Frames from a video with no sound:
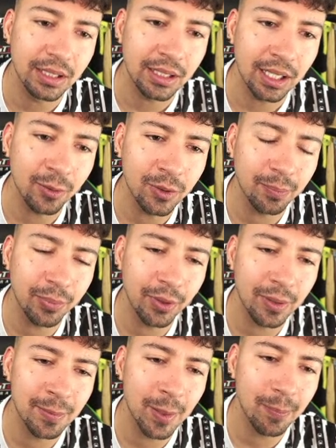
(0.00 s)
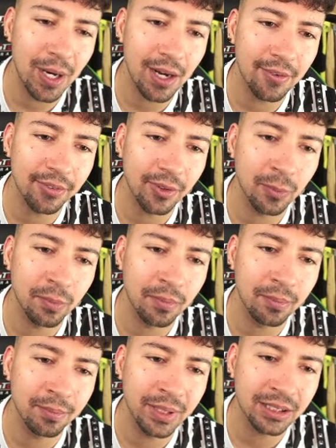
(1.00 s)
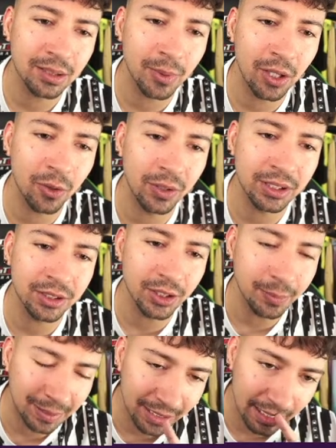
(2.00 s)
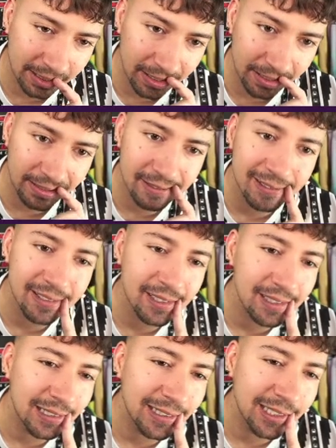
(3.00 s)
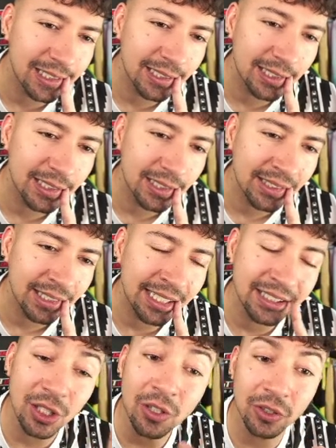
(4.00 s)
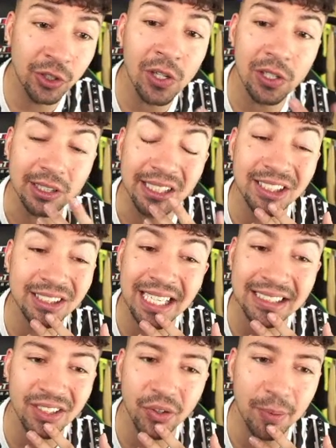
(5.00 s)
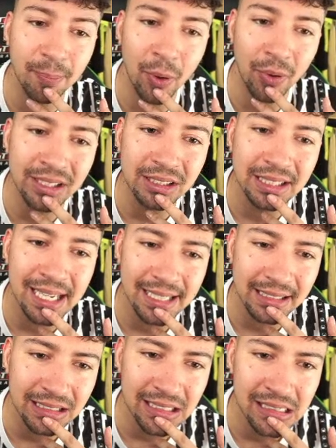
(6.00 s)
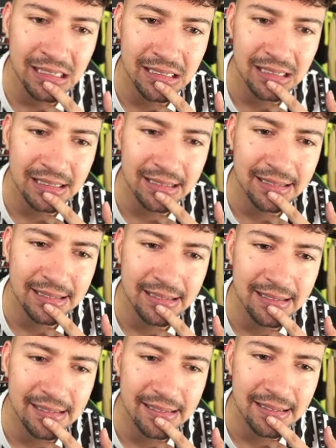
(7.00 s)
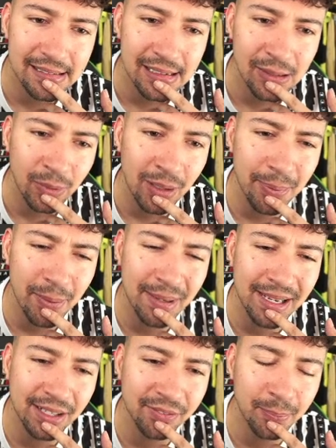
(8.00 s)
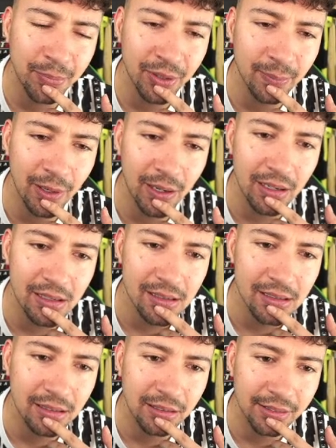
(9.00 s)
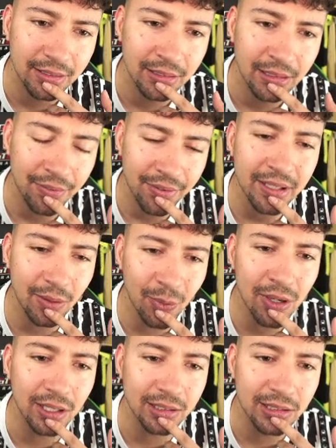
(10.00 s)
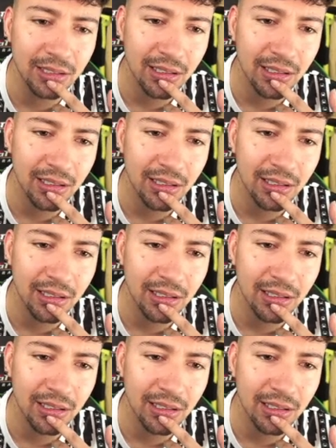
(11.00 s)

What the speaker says: I wouldn't put him above Mitoma or Estupinian, though. He's looked good. He just hasn't got the points yet, has he? Would I put him ahead of Mbumo? I think I would.